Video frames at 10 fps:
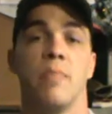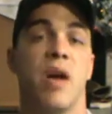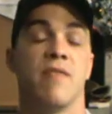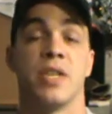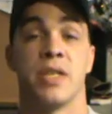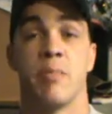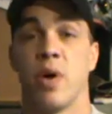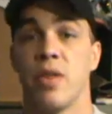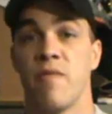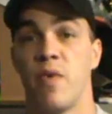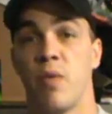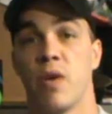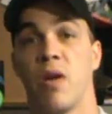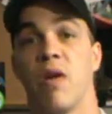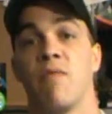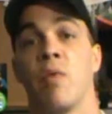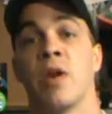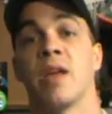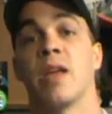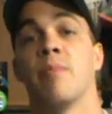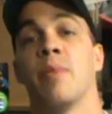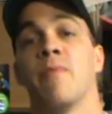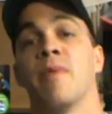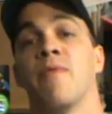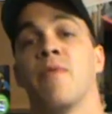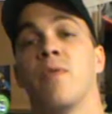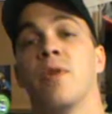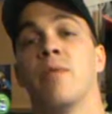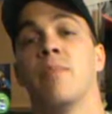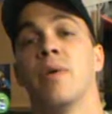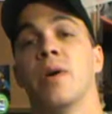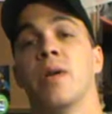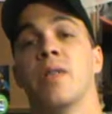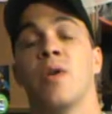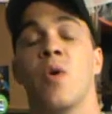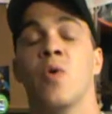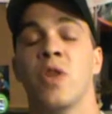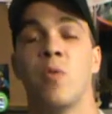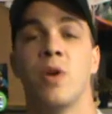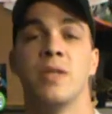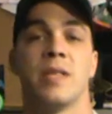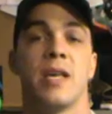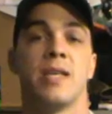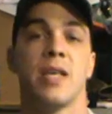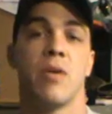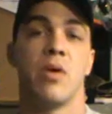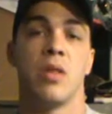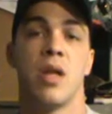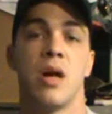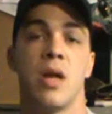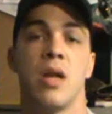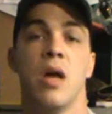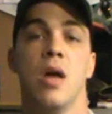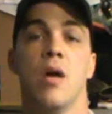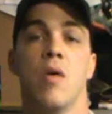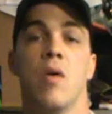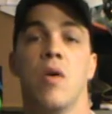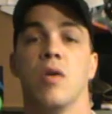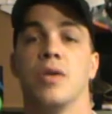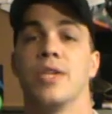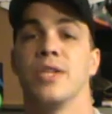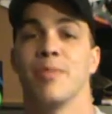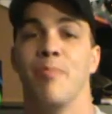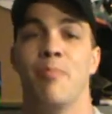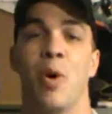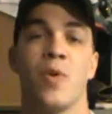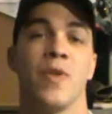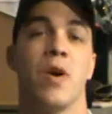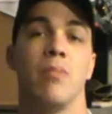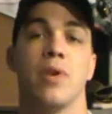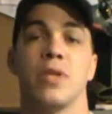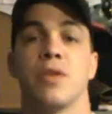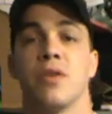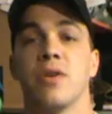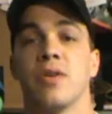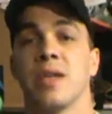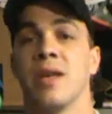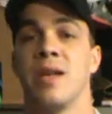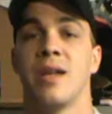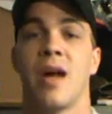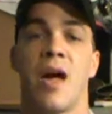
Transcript: Ever since I bought the four-wheeler, I've wanted to get a bumper for it, but the only ones they sell online are just bolt-on brush guards, and